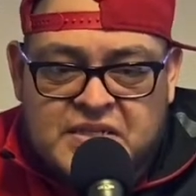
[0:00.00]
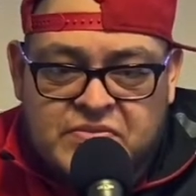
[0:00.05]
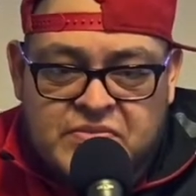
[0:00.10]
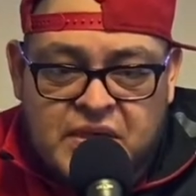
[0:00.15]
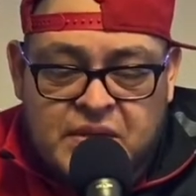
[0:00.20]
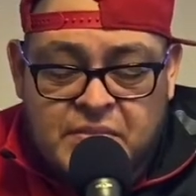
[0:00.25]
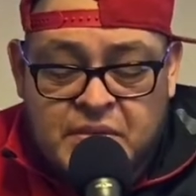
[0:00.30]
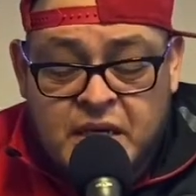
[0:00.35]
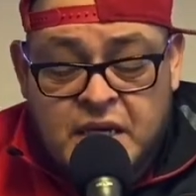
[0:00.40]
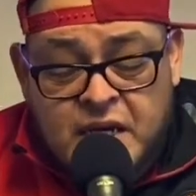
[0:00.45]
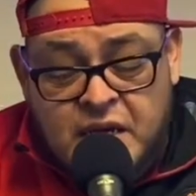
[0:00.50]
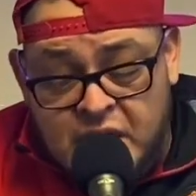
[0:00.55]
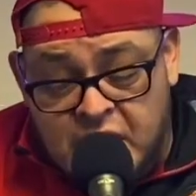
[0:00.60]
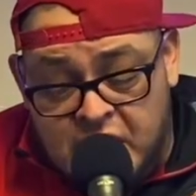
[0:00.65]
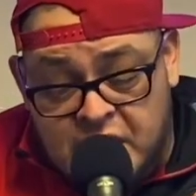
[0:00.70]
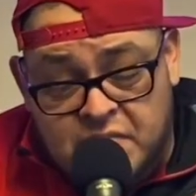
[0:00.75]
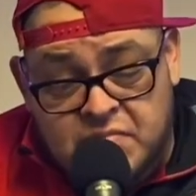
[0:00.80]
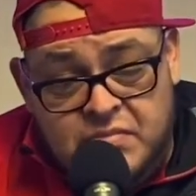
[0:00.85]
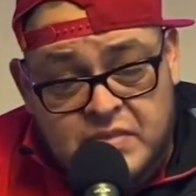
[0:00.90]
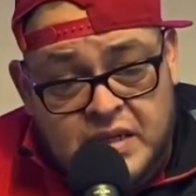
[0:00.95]
will come.
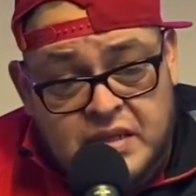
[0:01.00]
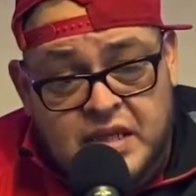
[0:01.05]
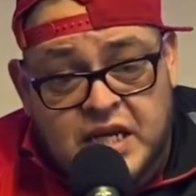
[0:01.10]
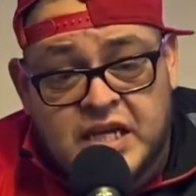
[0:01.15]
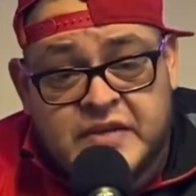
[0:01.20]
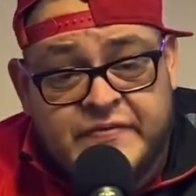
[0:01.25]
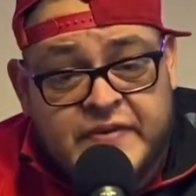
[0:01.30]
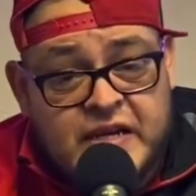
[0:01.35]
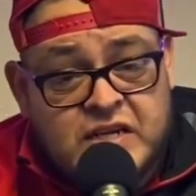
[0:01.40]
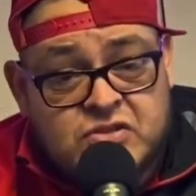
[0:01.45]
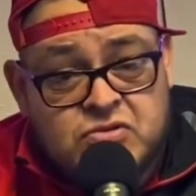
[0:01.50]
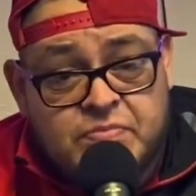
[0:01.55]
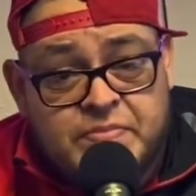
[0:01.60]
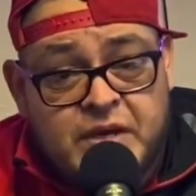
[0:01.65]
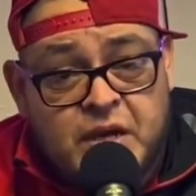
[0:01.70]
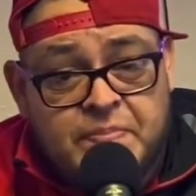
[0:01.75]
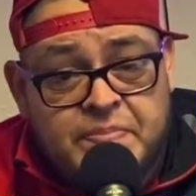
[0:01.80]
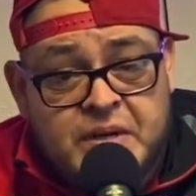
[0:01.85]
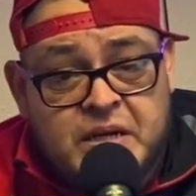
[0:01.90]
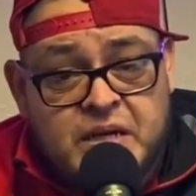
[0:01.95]
Las Vegas will be
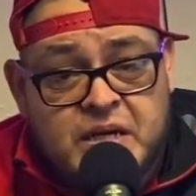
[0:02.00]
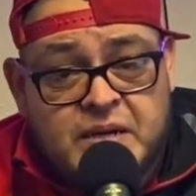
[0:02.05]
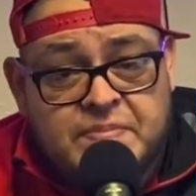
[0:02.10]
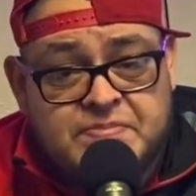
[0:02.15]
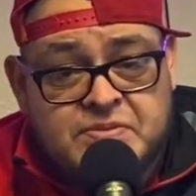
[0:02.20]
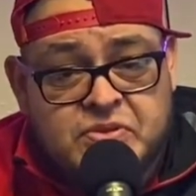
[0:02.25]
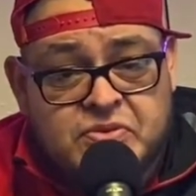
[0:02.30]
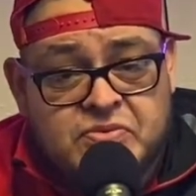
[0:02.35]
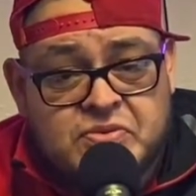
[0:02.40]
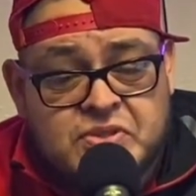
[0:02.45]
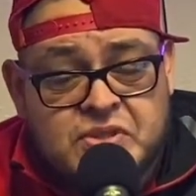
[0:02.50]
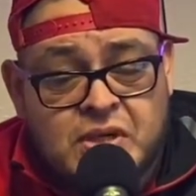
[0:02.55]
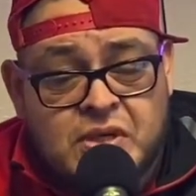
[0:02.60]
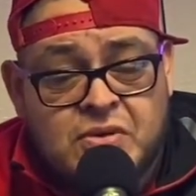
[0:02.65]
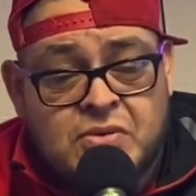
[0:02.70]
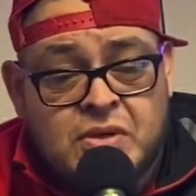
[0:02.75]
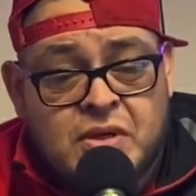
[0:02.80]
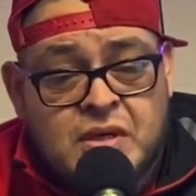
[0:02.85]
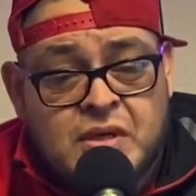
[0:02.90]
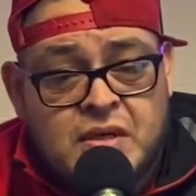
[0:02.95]
opening up soon, so
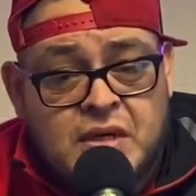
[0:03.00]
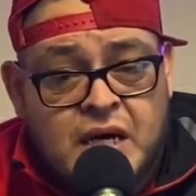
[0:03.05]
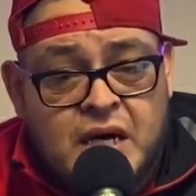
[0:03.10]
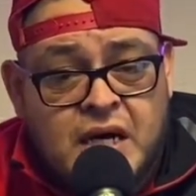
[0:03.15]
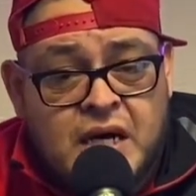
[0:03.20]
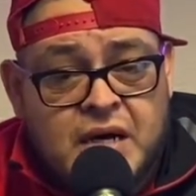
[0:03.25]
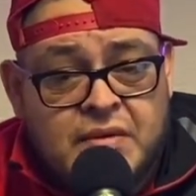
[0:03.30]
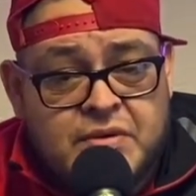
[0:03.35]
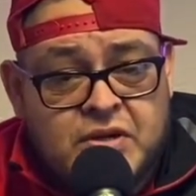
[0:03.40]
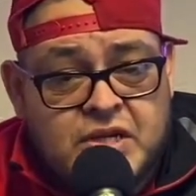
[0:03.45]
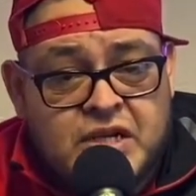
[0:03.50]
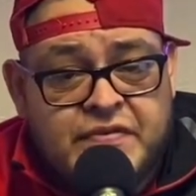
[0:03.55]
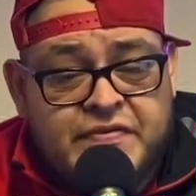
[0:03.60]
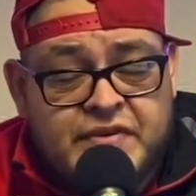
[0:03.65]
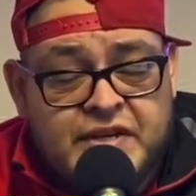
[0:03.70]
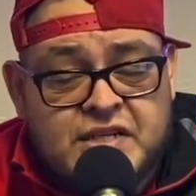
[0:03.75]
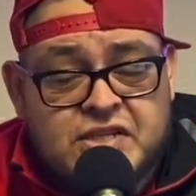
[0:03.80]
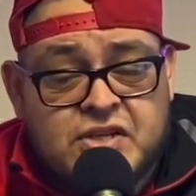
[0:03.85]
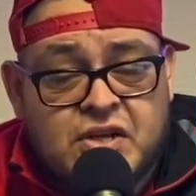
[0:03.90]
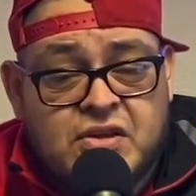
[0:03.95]
you're definitely
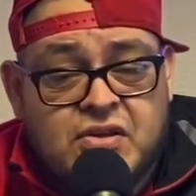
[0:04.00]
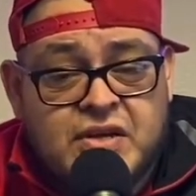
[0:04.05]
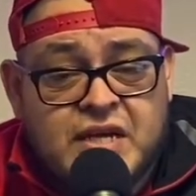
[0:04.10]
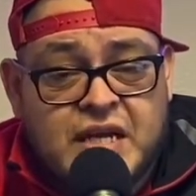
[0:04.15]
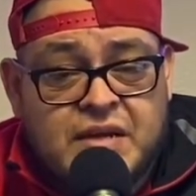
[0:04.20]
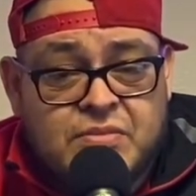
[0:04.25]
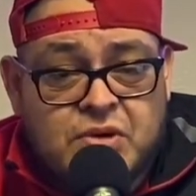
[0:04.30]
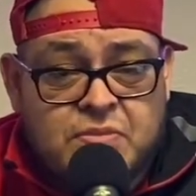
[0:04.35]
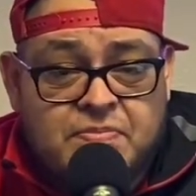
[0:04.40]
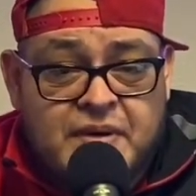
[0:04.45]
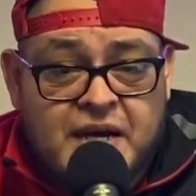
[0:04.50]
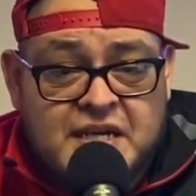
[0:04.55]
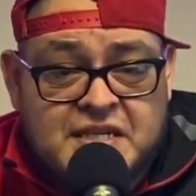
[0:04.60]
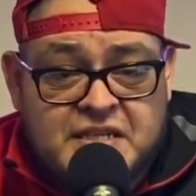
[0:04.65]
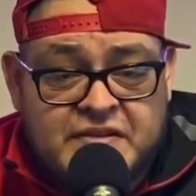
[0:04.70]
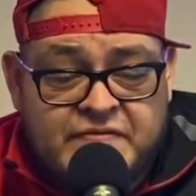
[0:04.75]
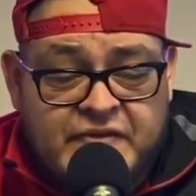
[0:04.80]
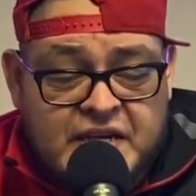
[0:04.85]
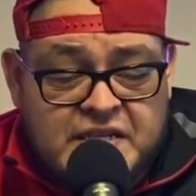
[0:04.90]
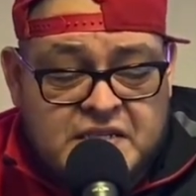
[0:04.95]
gonna start looking at more boxing
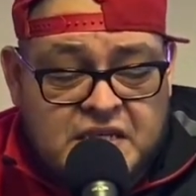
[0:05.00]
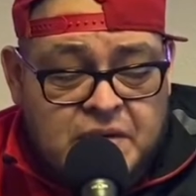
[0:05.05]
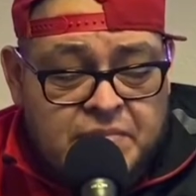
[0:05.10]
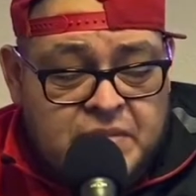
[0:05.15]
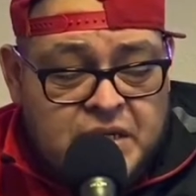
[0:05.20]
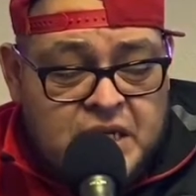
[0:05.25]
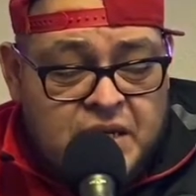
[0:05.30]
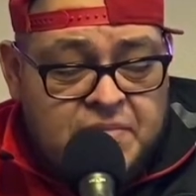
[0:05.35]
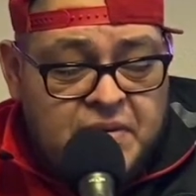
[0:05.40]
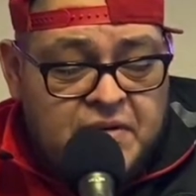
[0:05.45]
fights coming up.